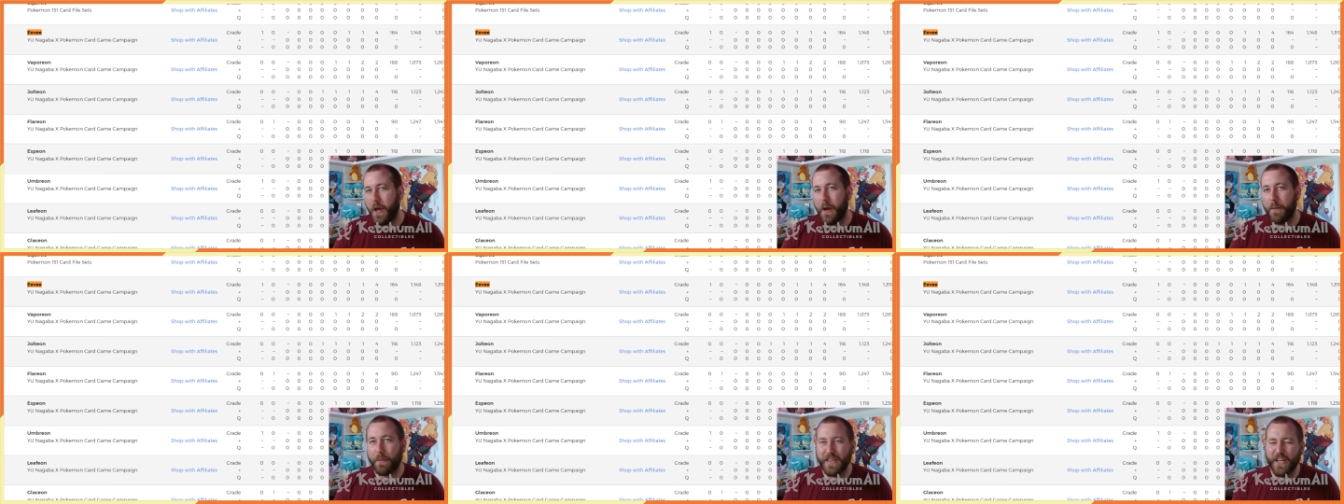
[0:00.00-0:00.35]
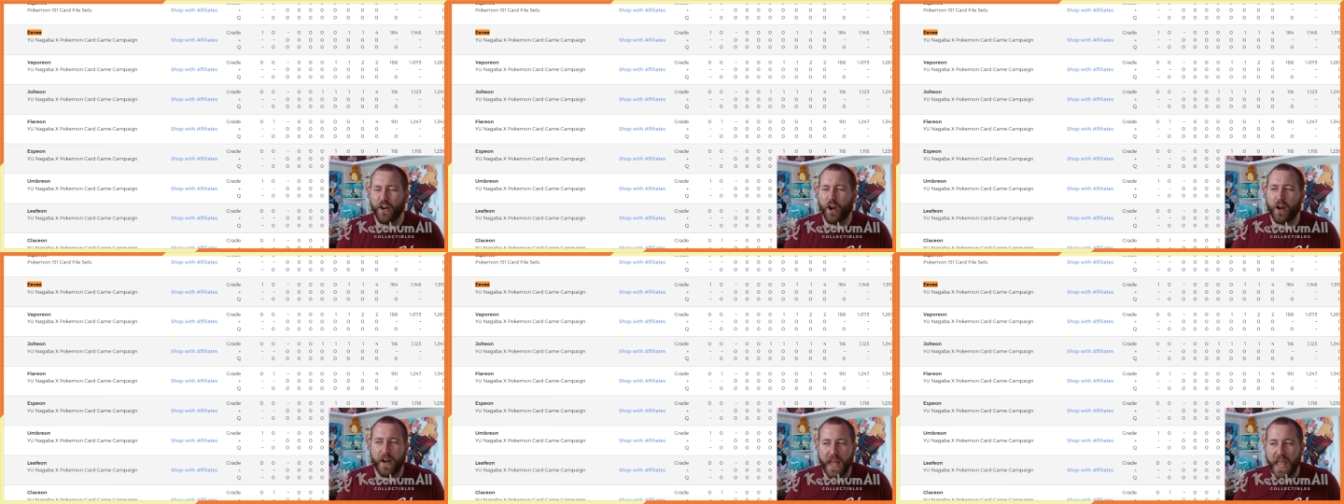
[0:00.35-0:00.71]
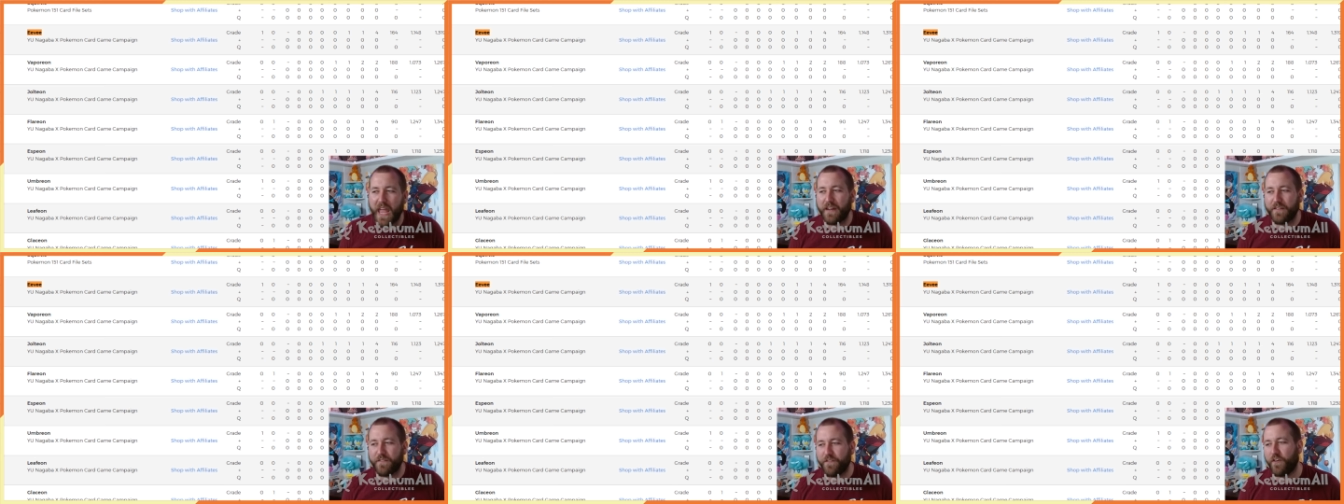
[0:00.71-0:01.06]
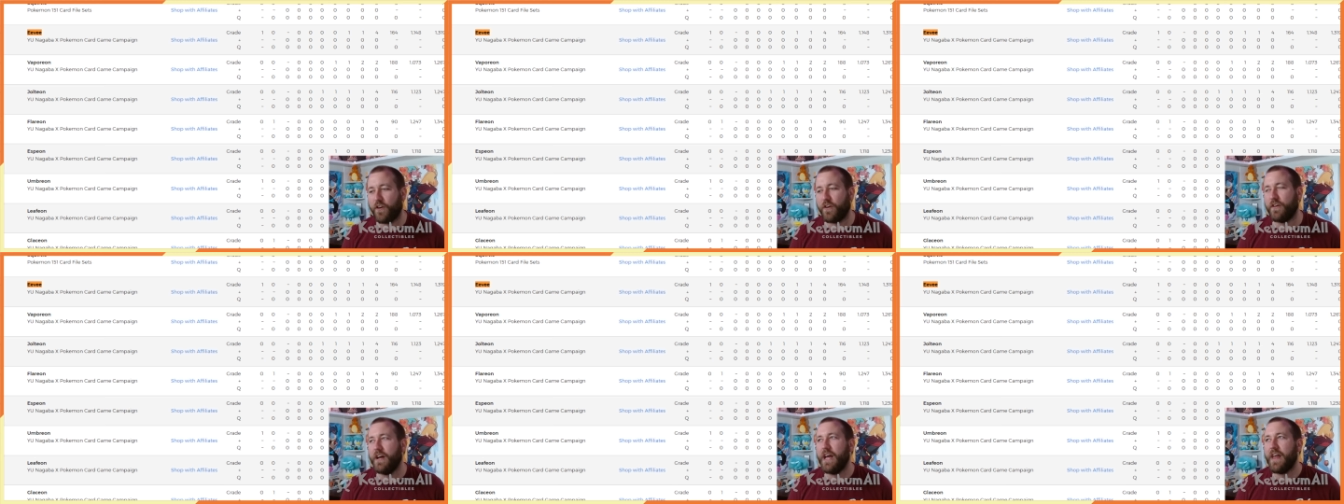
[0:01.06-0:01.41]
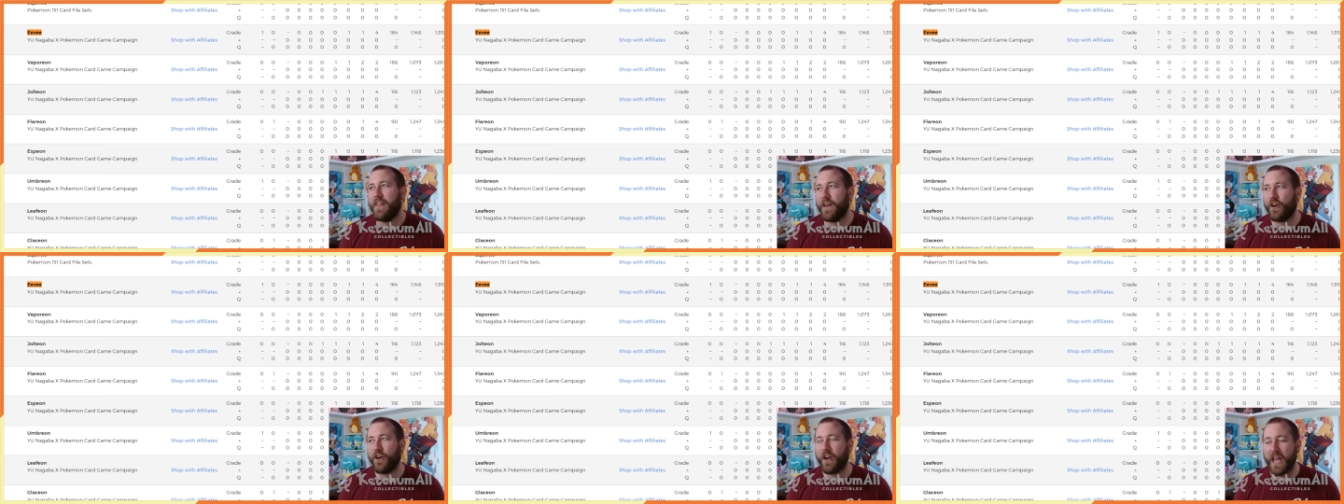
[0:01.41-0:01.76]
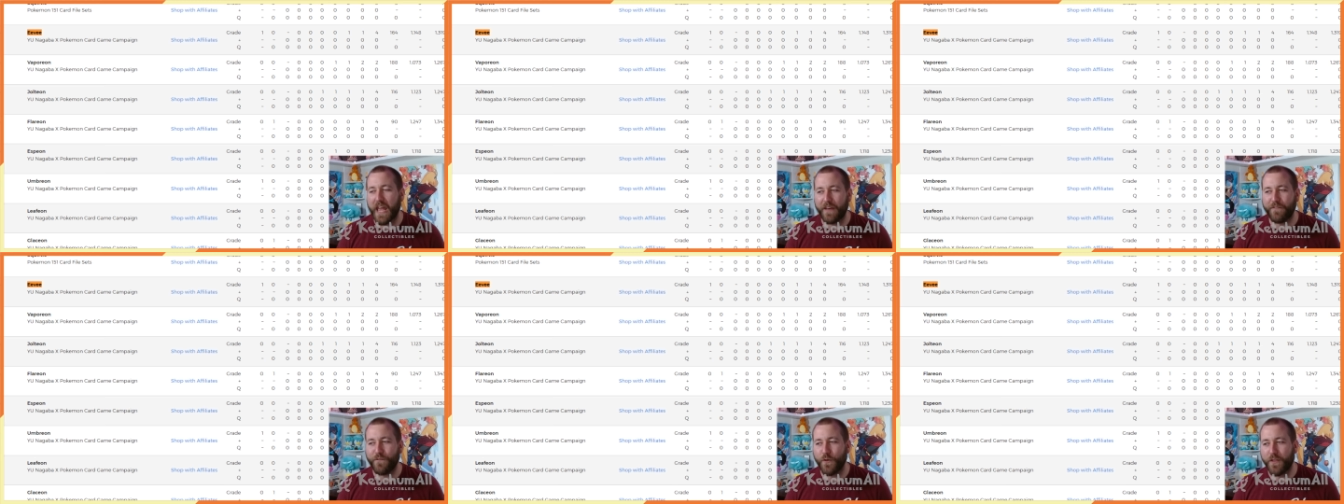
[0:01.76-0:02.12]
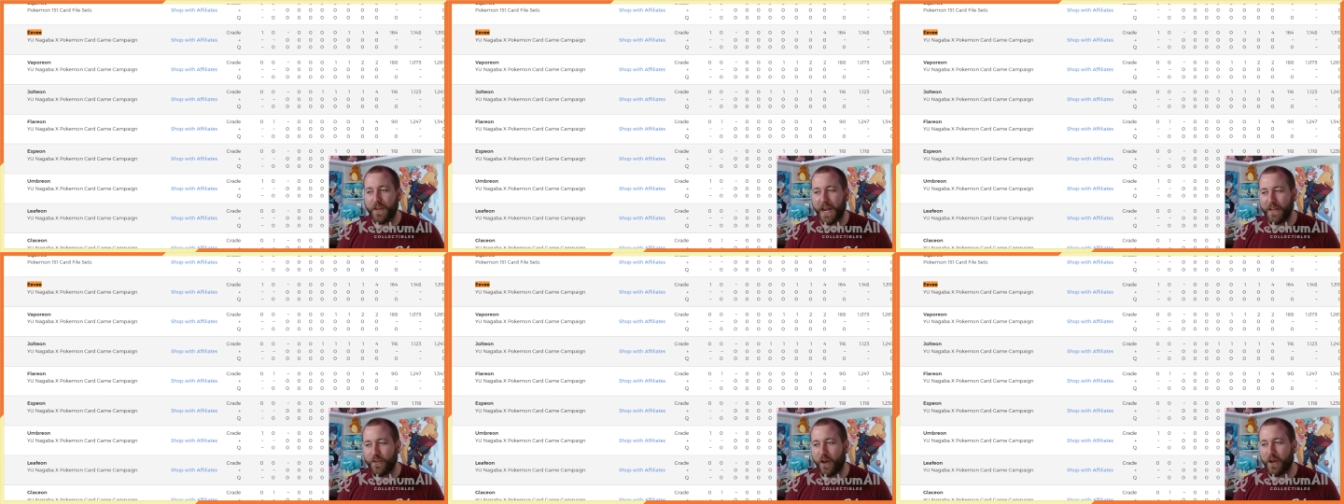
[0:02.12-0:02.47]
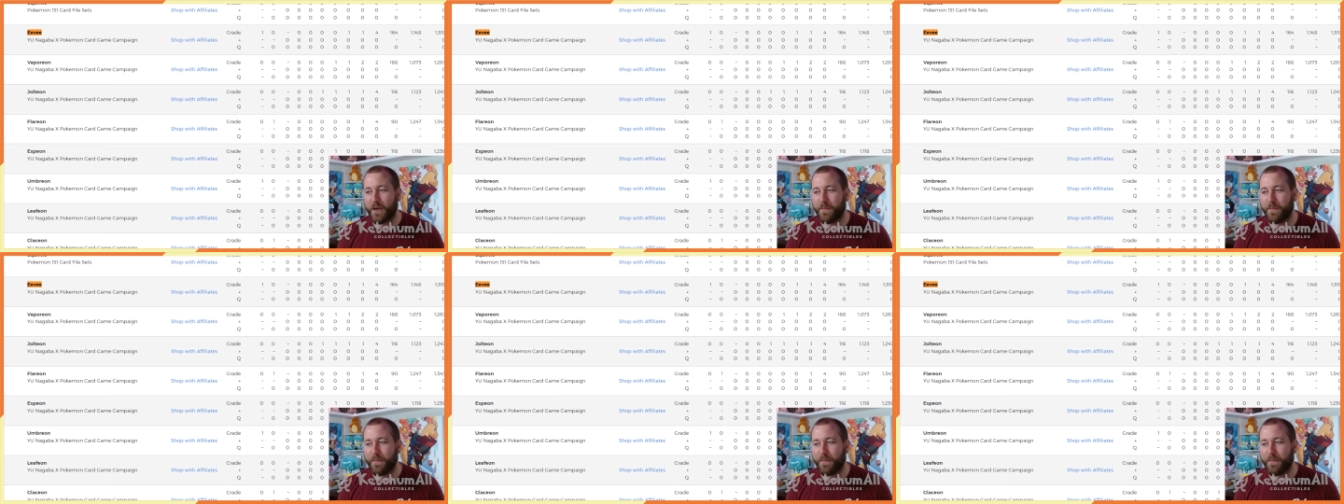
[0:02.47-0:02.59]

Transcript: But there are a handful, there are a handful that I talk